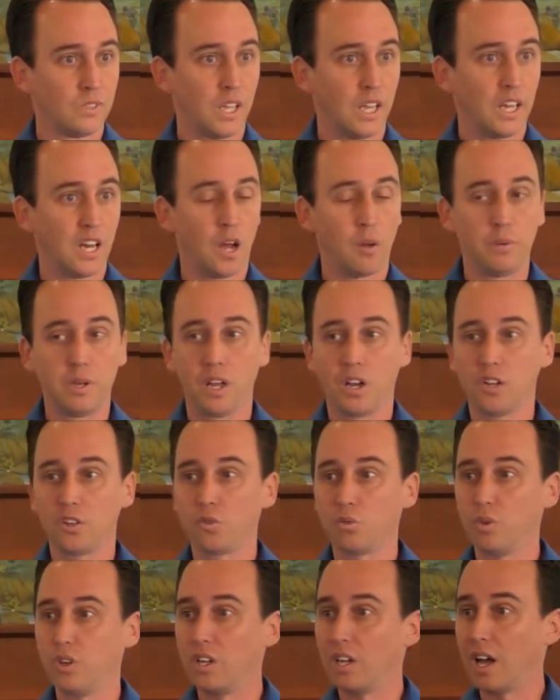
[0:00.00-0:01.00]
And I'll be
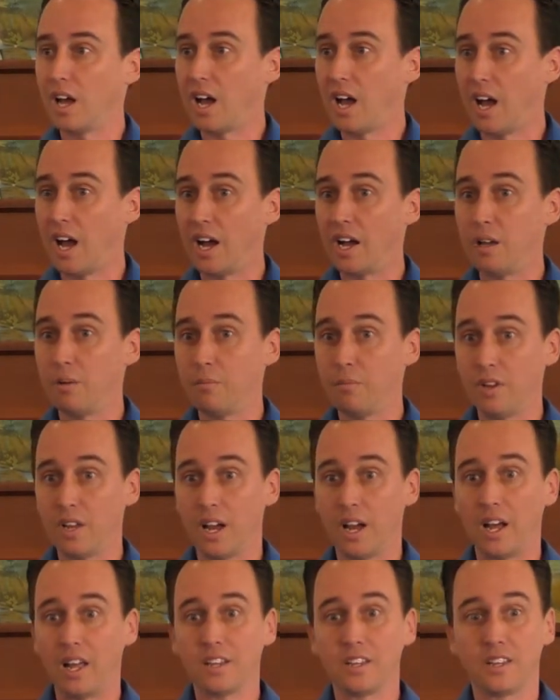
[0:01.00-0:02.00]
honest with you, I am
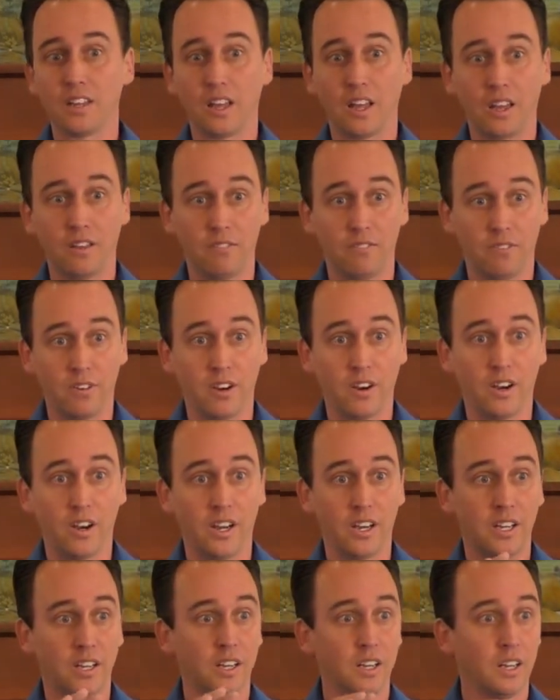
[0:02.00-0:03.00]
not a
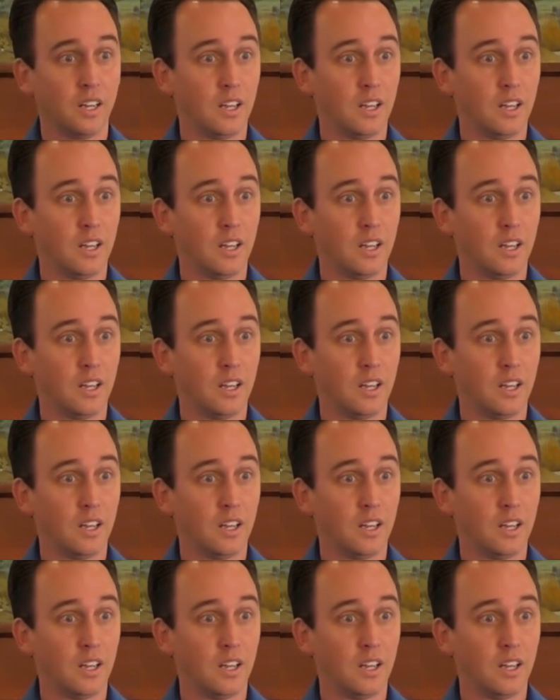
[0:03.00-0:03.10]
very